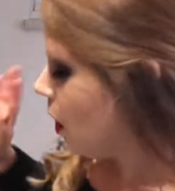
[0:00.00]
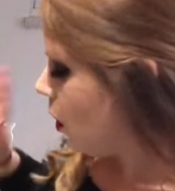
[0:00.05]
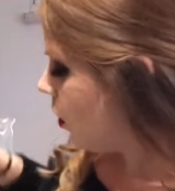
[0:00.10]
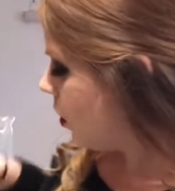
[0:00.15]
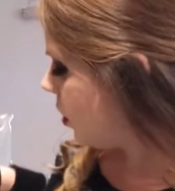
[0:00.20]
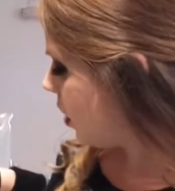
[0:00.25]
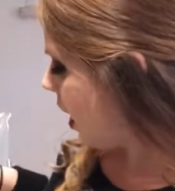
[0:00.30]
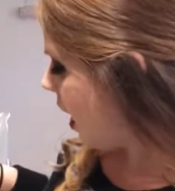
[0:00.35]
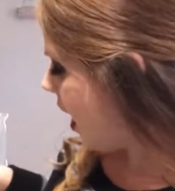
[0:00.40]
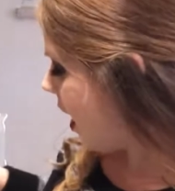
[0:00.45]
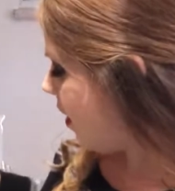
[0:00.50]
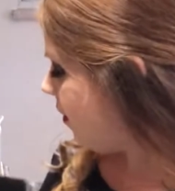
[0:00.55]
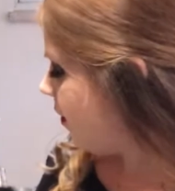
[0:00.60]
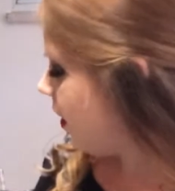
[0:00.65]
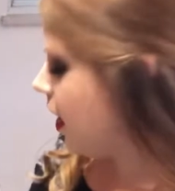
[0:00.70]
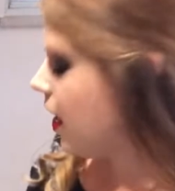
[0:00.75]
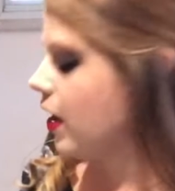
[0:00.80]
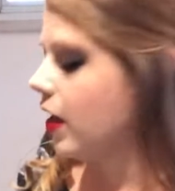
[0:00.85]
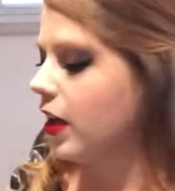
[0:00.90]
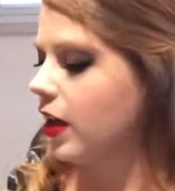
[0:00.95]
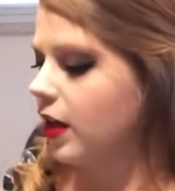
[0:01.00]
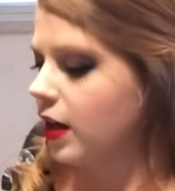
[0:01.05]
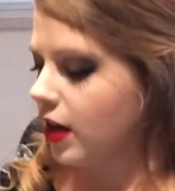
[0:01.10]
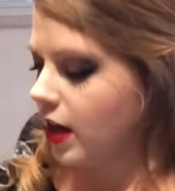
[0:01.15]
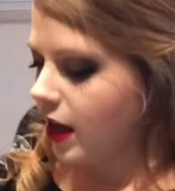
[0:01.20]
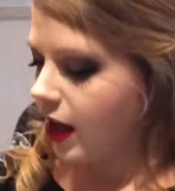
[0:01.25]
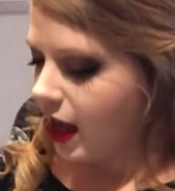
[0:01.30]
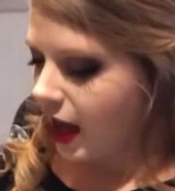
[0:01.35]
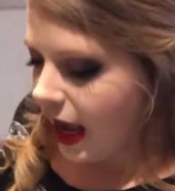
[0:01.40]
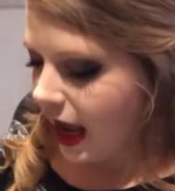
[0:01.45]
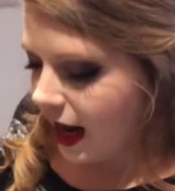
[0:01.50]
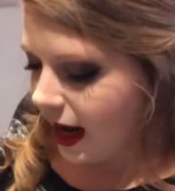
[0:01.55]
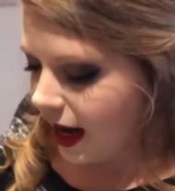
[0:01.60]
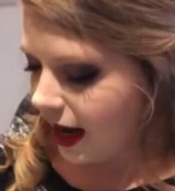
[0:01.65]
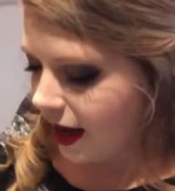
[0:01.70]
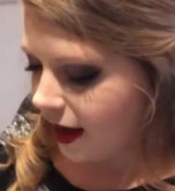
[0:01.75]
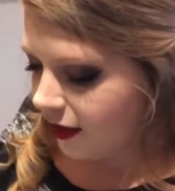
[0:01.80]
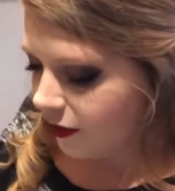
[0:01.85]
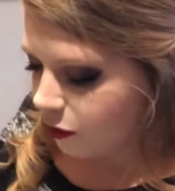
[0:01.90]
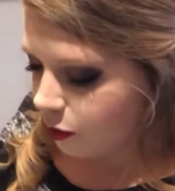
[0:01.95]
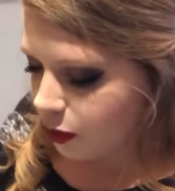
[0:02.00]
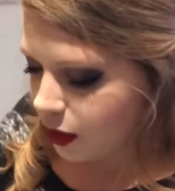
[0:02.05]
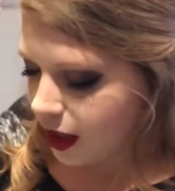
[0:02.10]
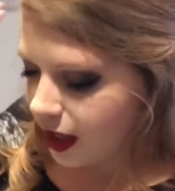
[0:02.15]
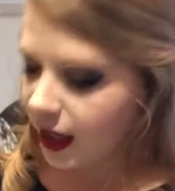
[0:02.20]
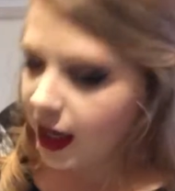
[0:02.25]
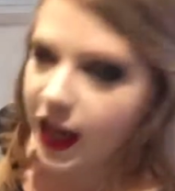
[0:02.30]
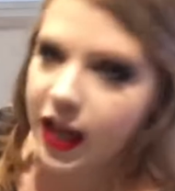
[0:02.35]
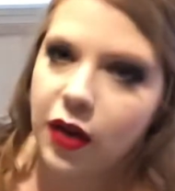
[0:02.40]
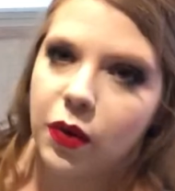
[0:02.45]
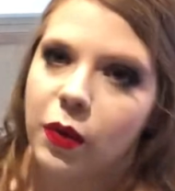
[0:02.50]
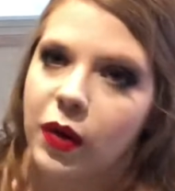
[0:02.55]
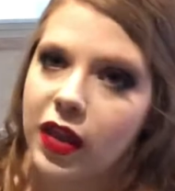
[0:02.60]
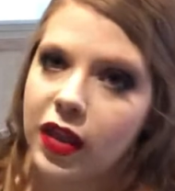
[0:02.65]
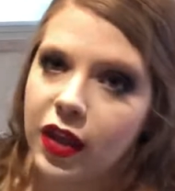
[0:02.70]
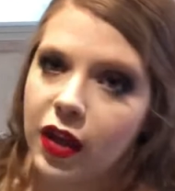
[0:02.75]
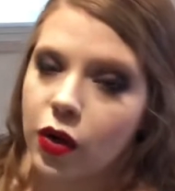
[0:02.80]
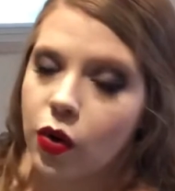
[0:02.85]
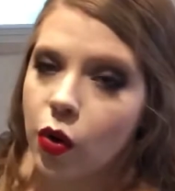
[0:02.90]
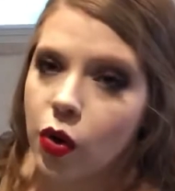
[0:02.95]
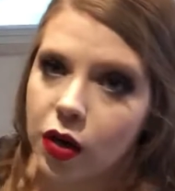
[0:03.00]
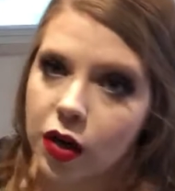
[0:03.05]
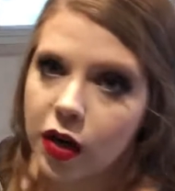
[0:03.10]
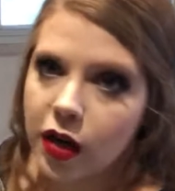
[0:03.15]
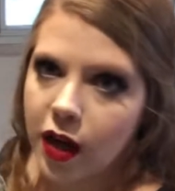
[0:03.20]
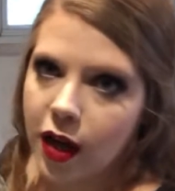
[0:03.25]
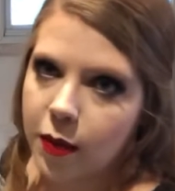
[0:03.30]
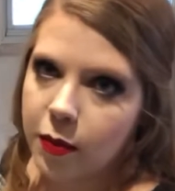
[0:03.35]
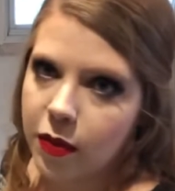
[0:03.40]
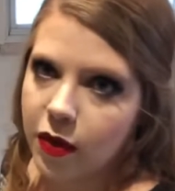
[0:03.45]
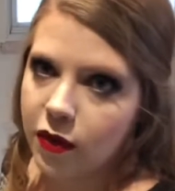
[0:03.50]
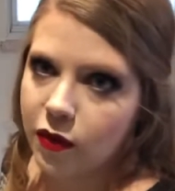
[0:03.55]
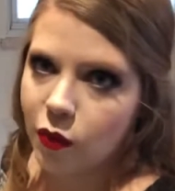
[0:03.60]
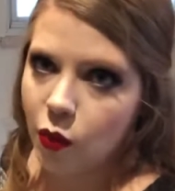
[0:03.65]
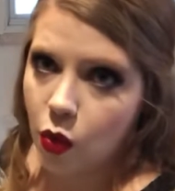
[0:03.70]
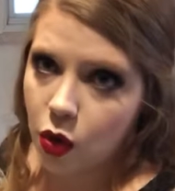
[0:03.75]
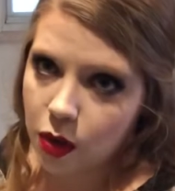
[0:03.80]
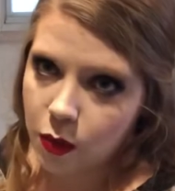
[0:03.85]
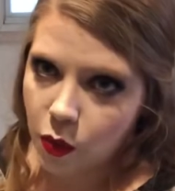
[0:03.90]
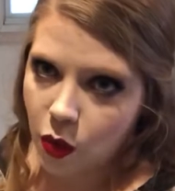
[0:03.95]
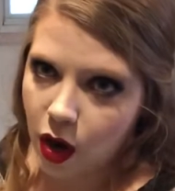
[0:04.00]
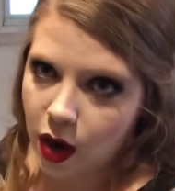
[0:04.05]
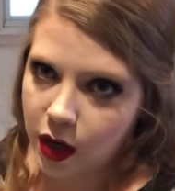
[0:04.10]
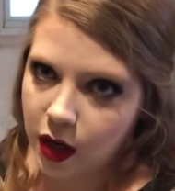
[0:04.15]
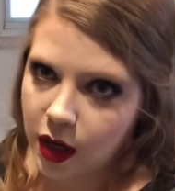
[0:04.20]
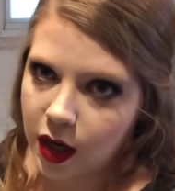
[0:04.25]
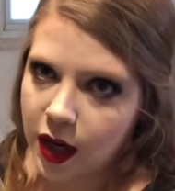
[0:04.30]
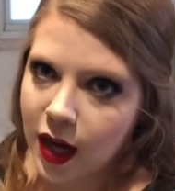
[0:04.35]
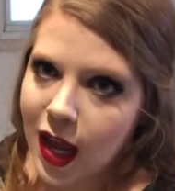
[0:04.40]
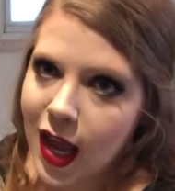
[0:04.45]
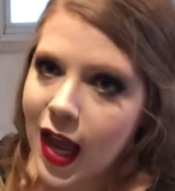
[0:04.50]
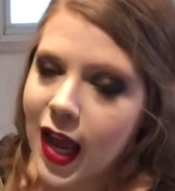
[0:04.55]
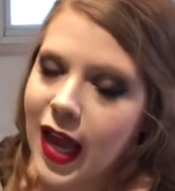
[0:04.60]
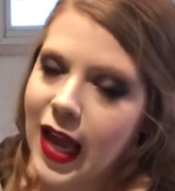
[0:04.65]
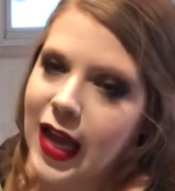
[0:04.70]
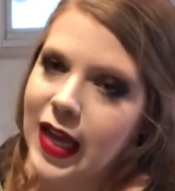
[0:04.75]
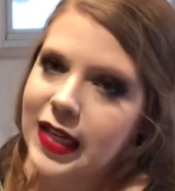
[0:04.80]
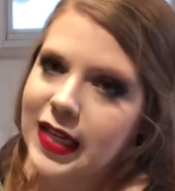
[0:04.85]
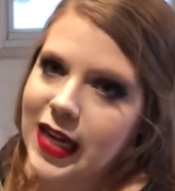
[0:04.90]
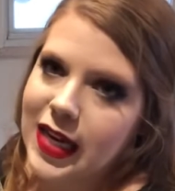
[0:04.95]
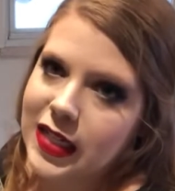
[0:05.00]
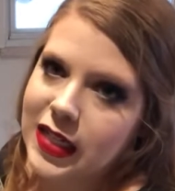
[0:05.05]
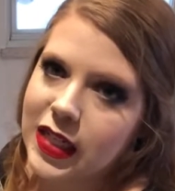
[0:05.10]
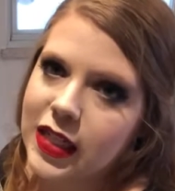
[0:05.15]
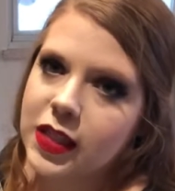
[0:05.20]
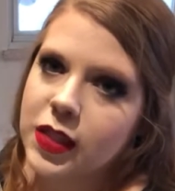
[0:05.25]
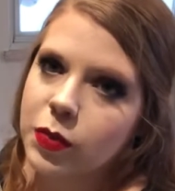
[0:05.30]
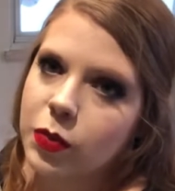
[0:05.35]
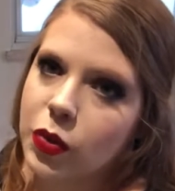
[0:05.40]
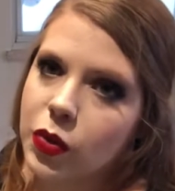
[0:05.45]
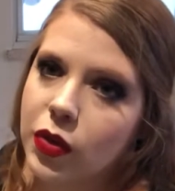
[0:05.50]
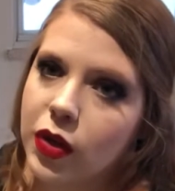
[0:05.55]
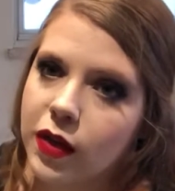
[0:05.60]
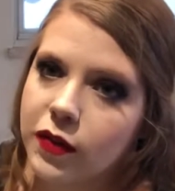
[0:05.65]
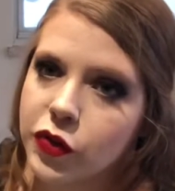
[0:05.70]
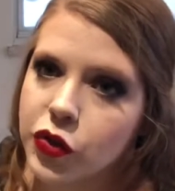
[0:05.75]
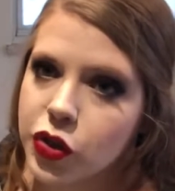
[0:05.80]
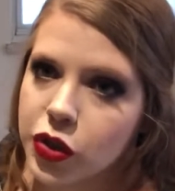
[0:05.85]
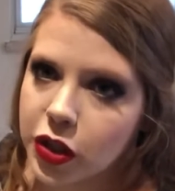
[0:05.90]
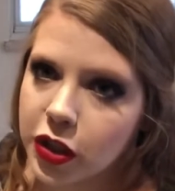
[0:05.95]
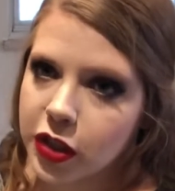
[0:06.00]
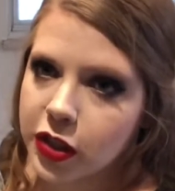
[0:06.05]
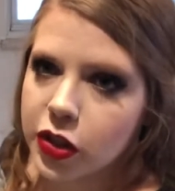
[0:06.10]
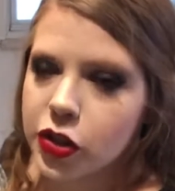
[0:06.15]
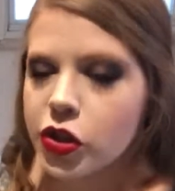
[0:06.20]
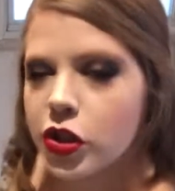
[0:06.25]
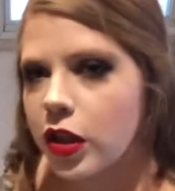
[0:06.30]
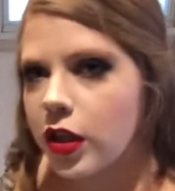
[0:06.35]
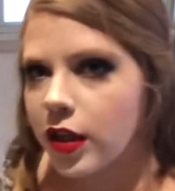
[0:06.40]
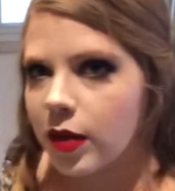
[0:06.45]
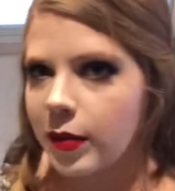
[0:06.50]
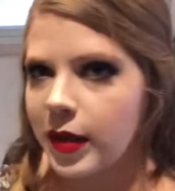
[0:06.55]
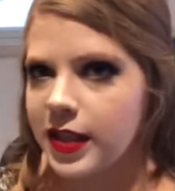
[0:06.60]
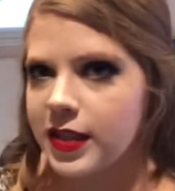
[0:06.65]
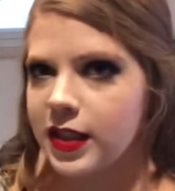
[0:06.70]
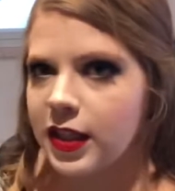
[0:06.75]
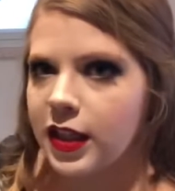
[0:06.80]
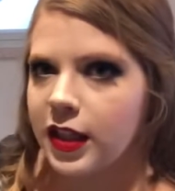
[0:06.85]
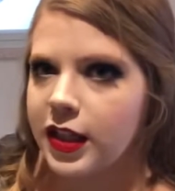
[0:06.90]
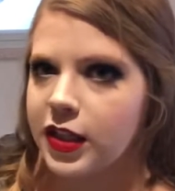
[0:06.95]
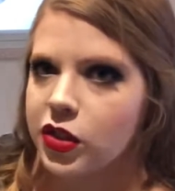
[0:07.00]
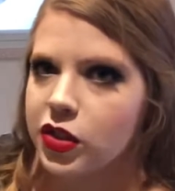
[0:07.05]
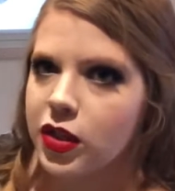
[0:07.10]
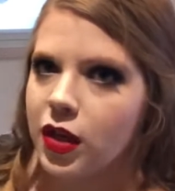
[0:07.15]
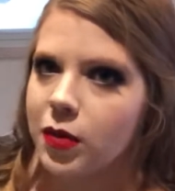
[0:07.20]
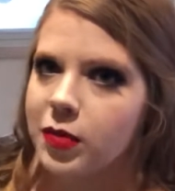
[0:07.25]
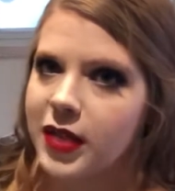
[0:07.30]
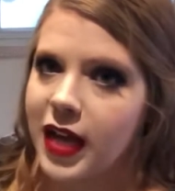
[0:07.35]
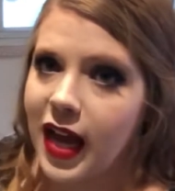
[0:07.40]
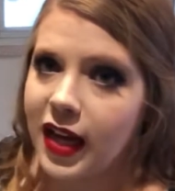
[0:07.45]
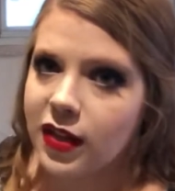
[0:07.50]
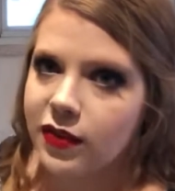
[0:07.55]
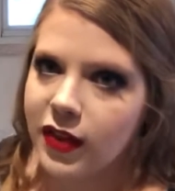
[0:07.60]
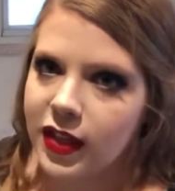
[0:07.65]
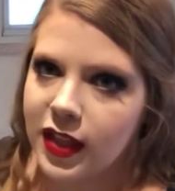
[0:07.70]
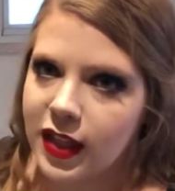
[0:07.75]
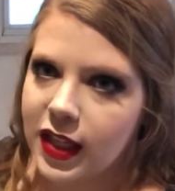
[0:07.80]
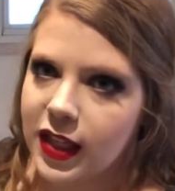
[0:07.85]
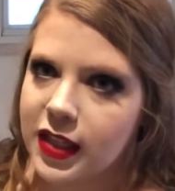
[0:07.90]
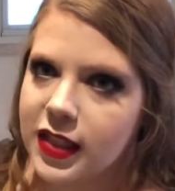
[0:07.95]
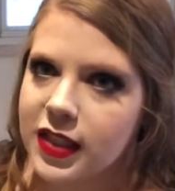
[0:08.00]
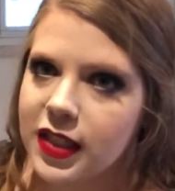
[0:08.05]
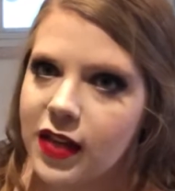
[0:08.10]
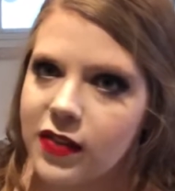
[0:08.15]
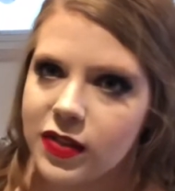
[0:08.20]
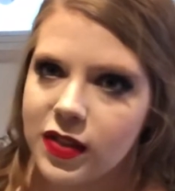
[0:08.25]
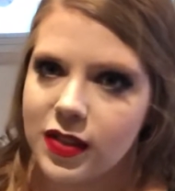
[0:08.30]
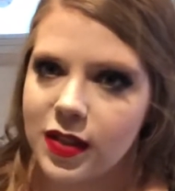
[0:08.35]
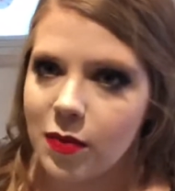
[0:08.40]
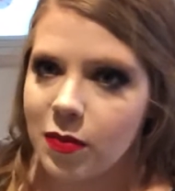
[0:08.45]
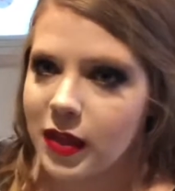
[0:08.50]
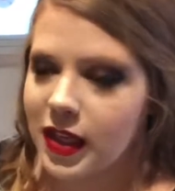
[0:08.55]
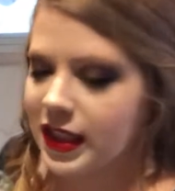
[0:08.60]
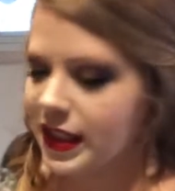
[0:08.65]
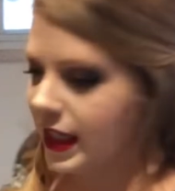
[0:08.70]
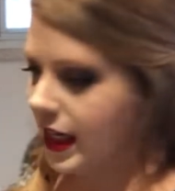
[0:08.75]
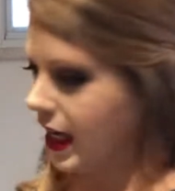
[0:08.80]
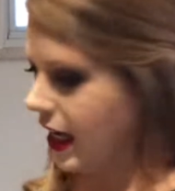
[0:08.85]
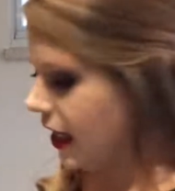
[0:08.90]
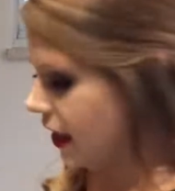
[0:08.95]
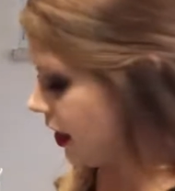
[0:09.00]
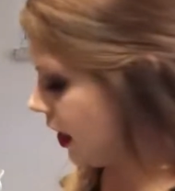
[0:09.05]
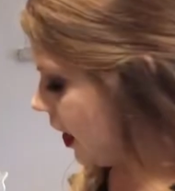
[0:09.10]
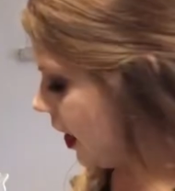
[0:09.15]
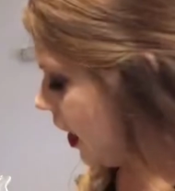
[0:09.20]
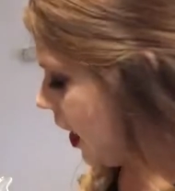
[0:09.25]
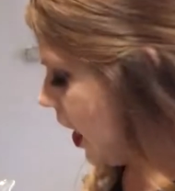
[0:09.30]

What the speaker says: which I have here, and I have put it with a 1/4 cup of warm water and a teaspoon of sugar. The sugar basically just helps activate the yeast, gives it something to eat,